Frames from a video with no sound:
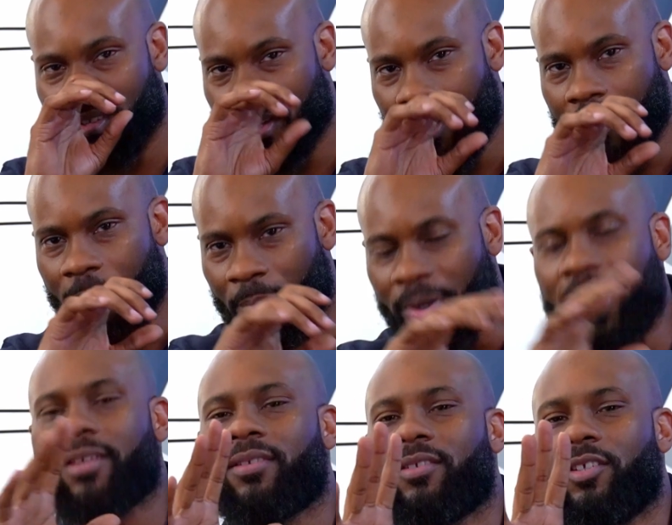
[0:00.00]
Right.
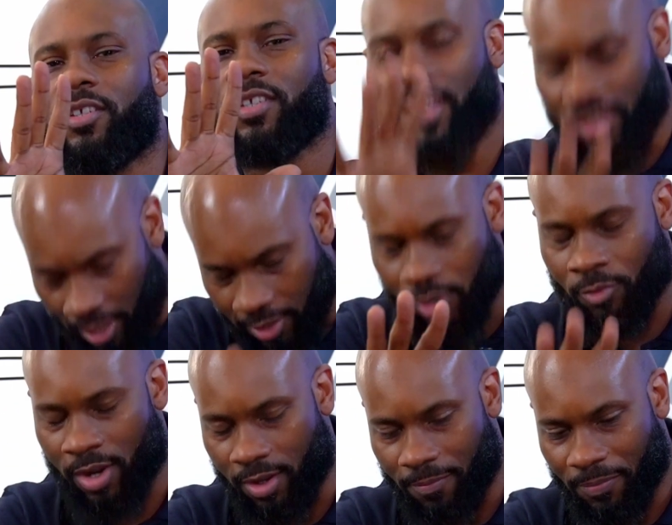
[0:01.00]
But like, you're
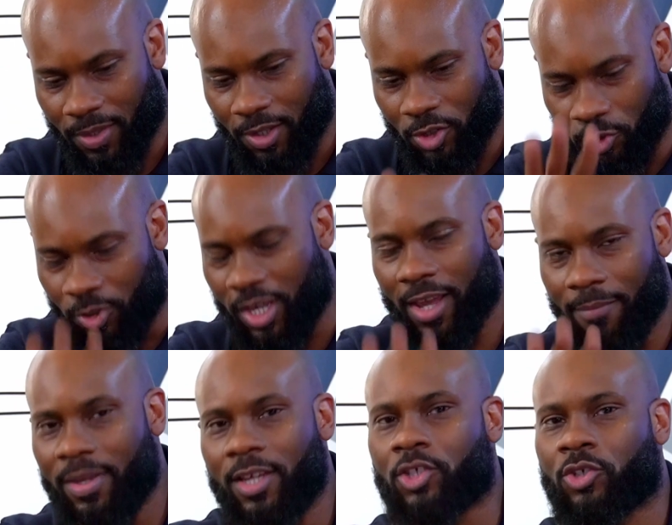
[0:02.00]
right. You
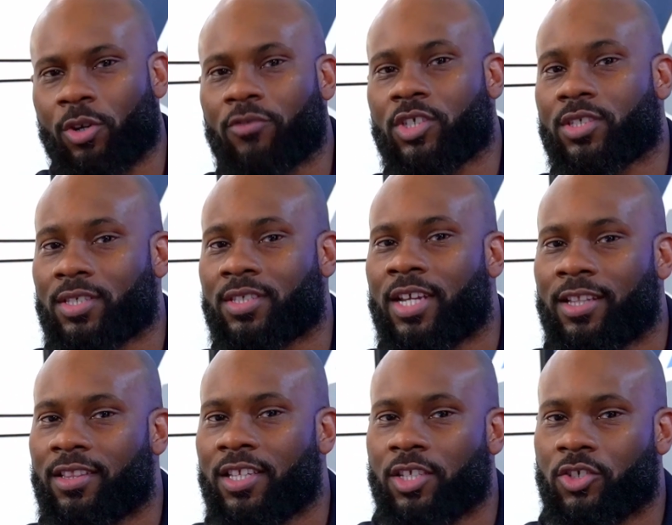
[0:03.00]
can't be assertive just to
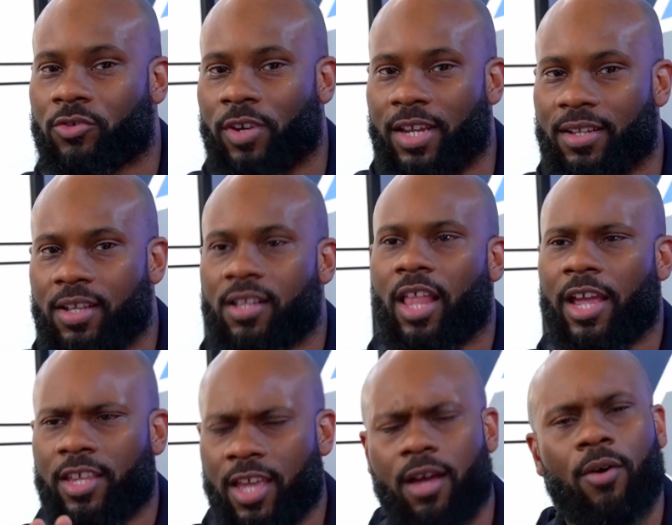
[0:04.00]
set things straight.
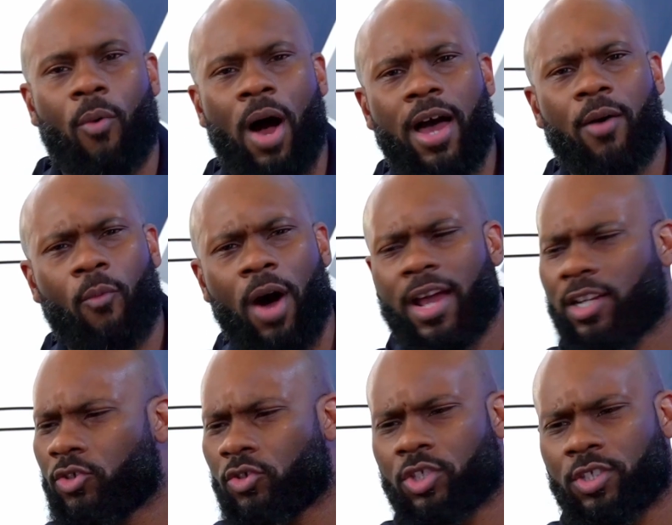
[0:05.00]
Like, yeah, why
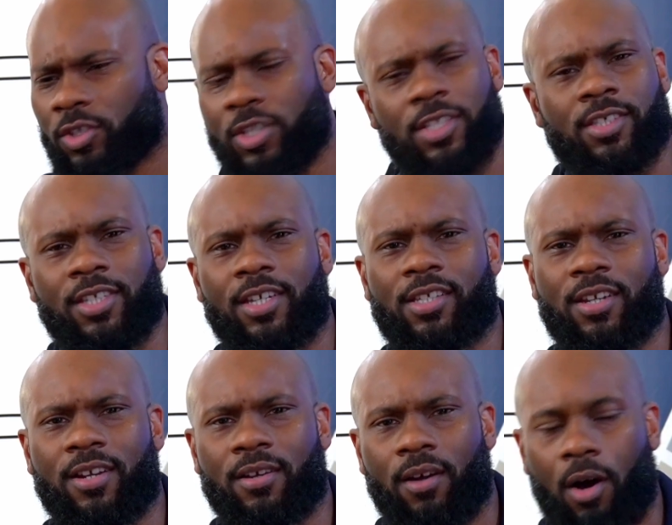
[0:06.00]
did you didn't see us
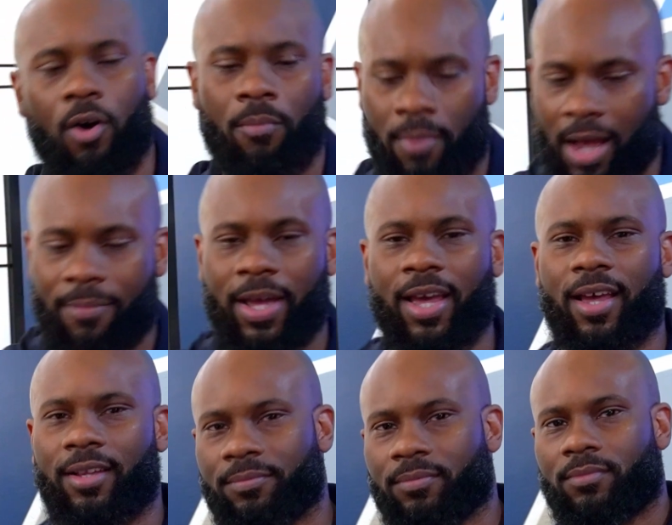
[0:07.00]
here? Oh, my
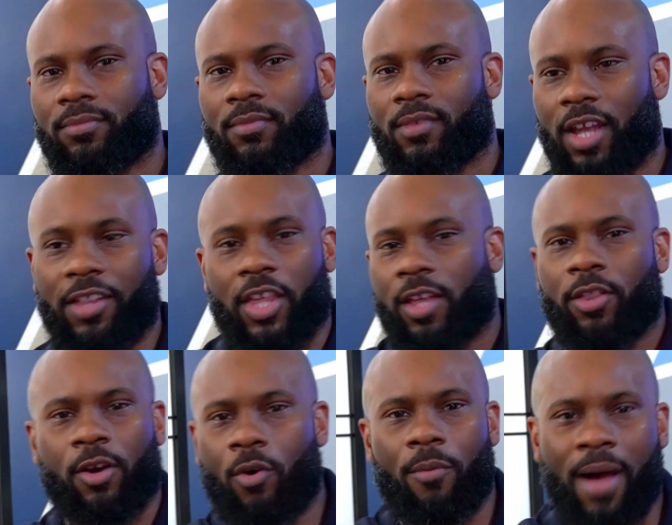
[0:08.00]
bad. Right. And then
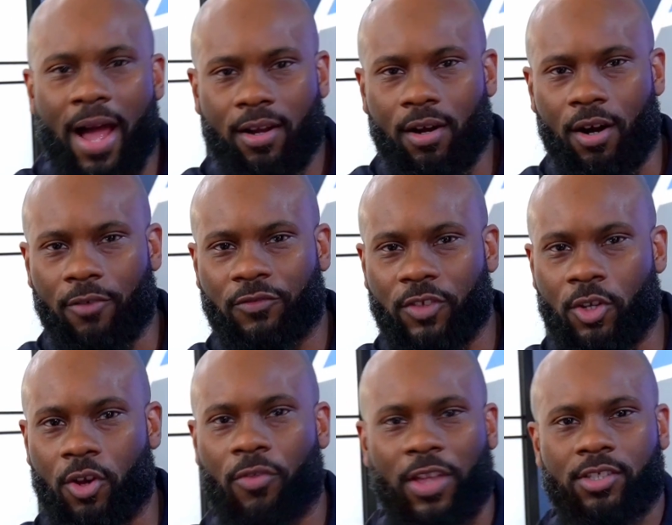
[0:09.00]
that will back off. Right. You
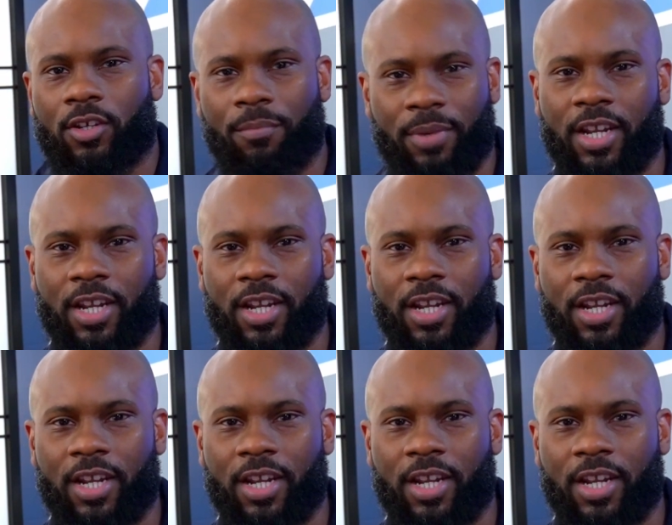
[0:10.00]
know, that's what.